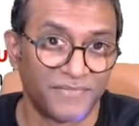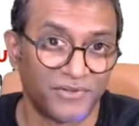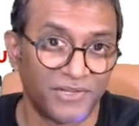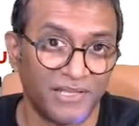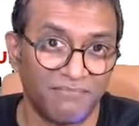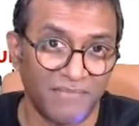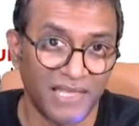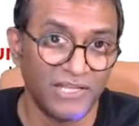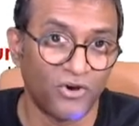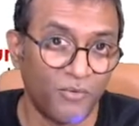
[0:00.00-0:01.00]
Okay,
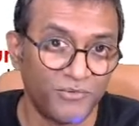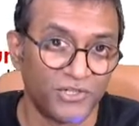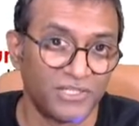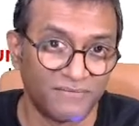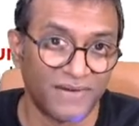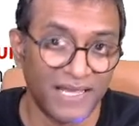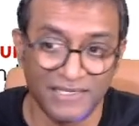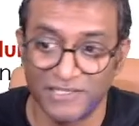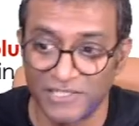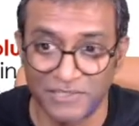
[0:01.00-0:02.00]
many options of
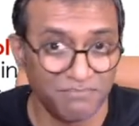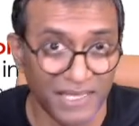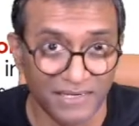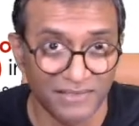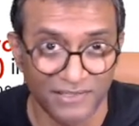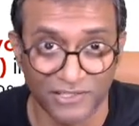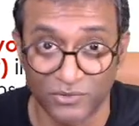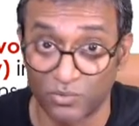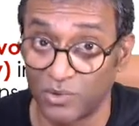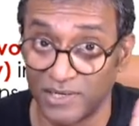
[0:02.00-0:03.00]
ideas is better than
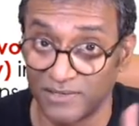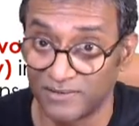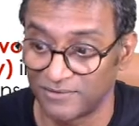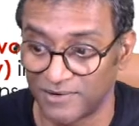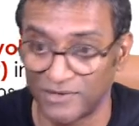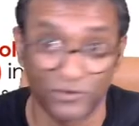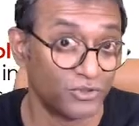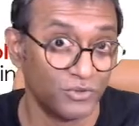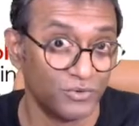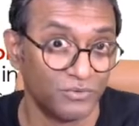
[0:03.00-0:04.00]
just one, right? Or
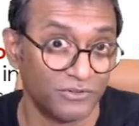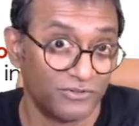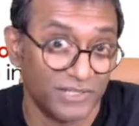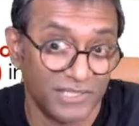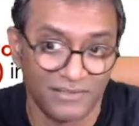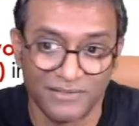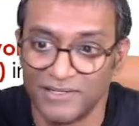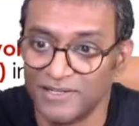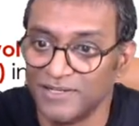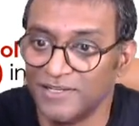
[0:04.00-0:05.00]
2 or 3.
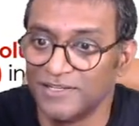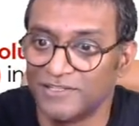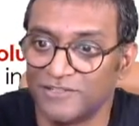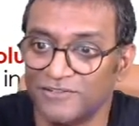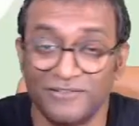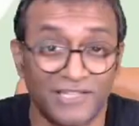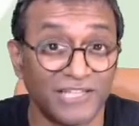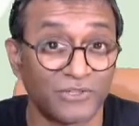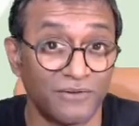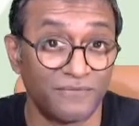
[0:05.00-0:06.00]
So
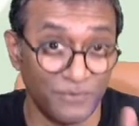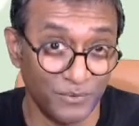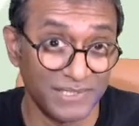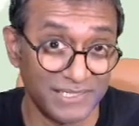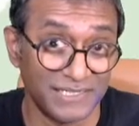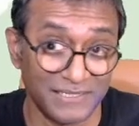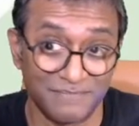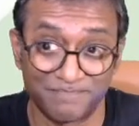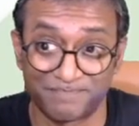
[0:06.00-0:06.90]
that's called fluency.